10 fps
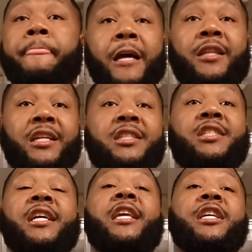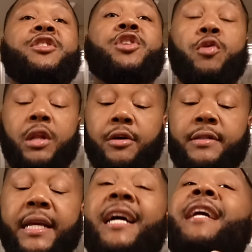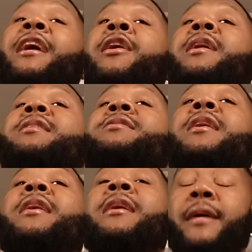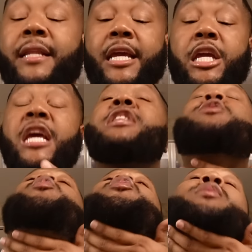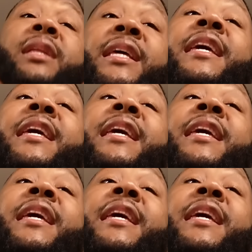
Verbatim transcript: this shit gets so close. It cut all this down and then it really